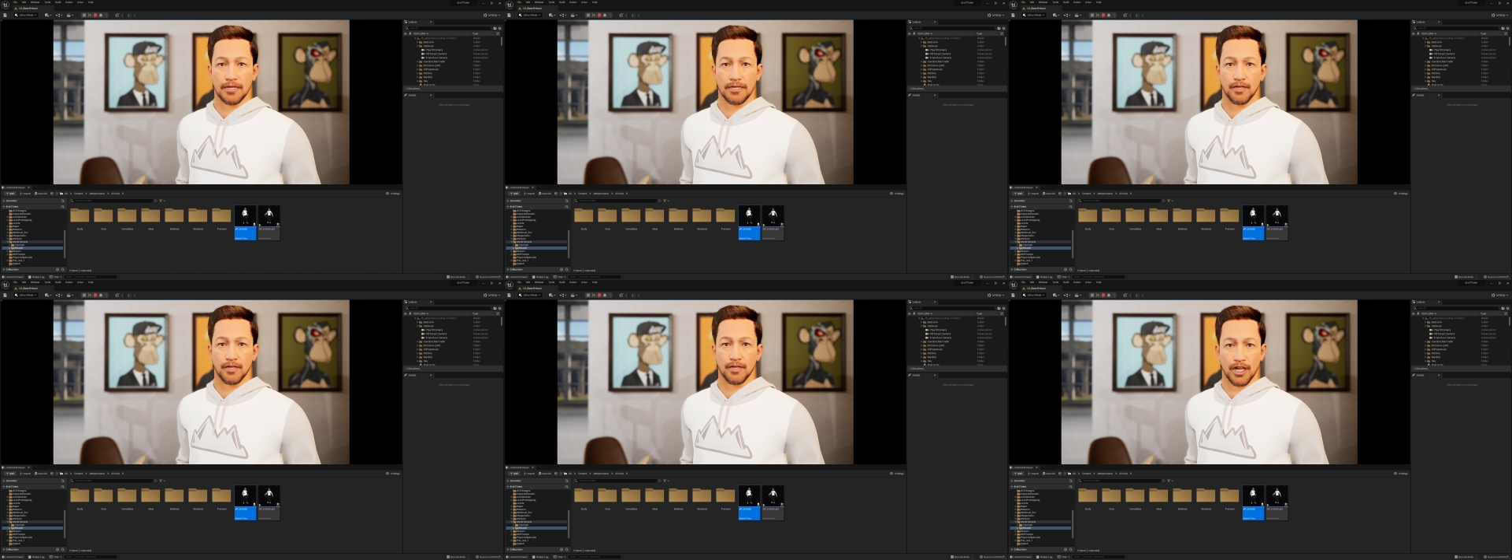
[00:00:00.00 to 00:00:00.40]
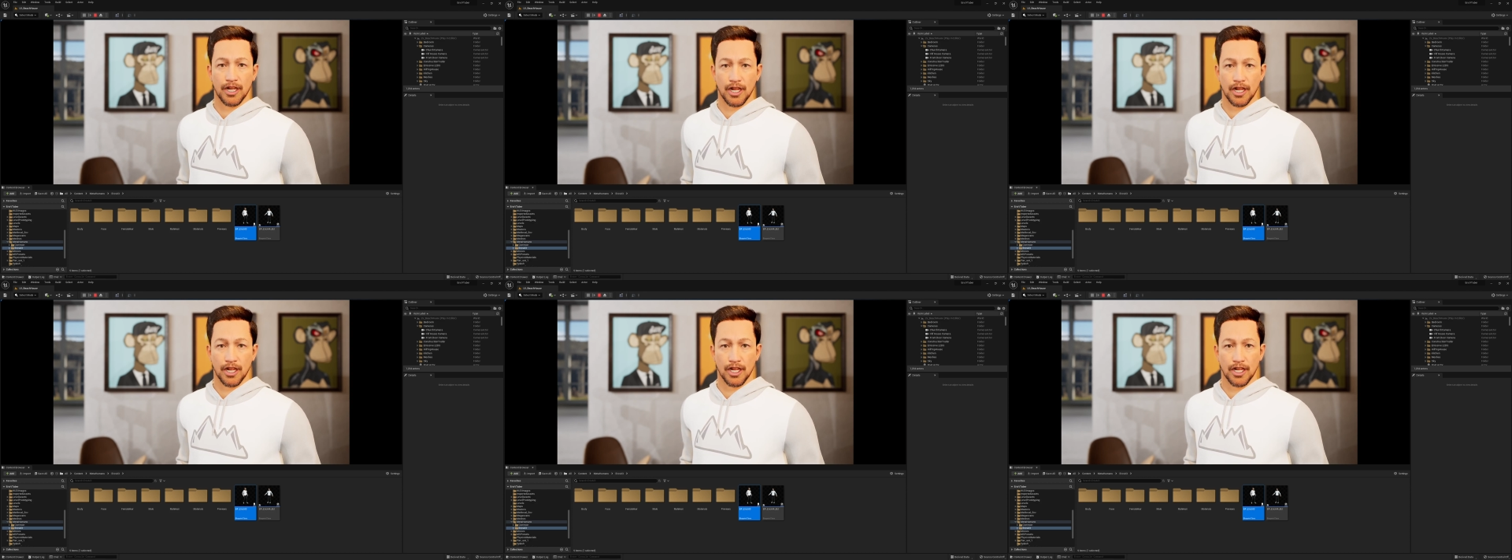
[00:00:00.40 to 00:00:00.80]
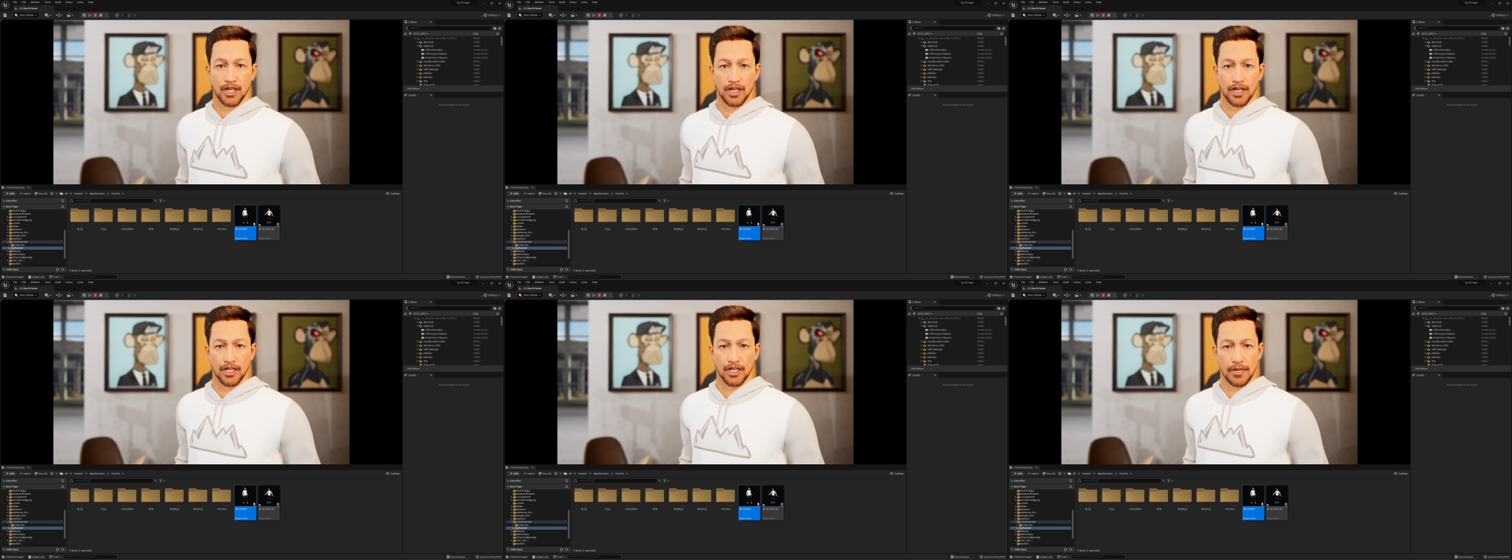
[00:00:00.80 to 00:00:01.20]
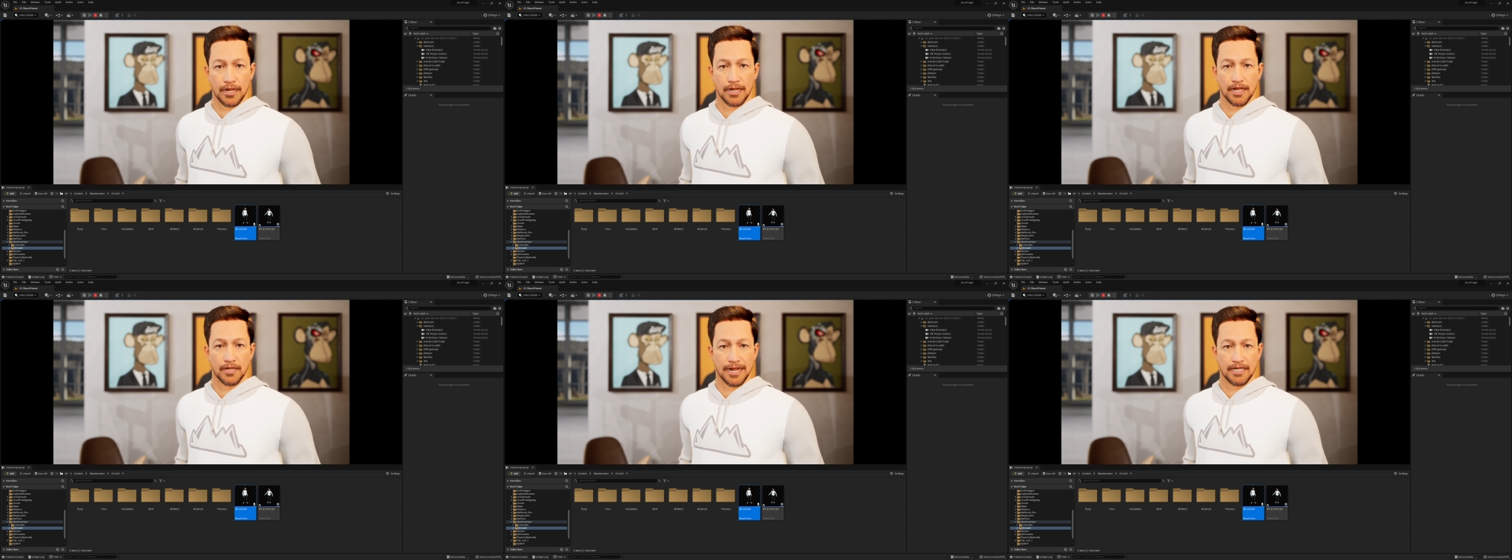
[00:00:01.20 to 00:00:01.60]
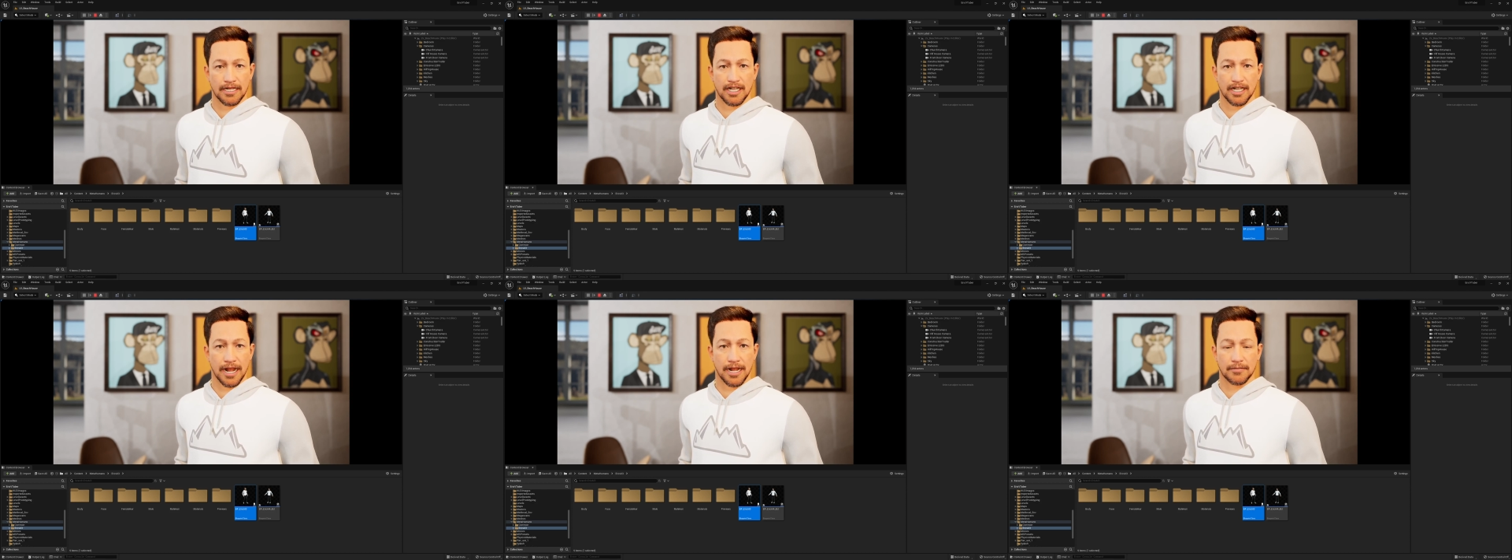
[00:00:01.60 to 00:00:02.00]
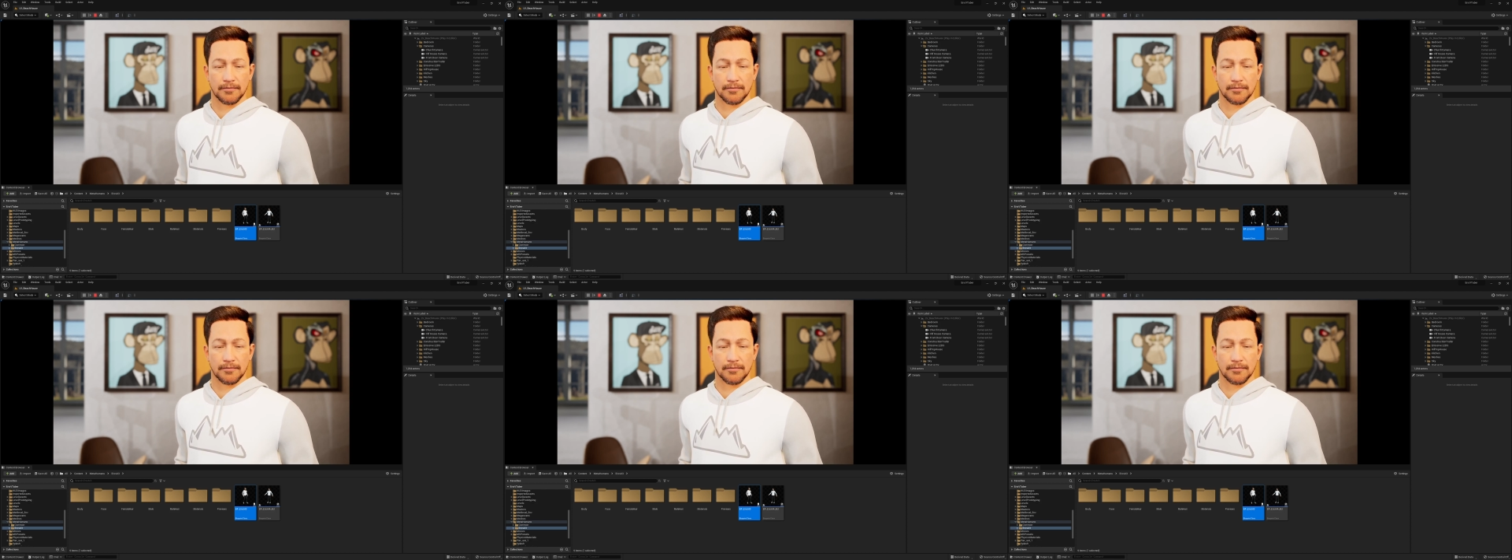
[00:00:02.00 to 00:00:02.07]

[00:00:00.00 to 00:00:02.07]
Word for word: Woo! Great job.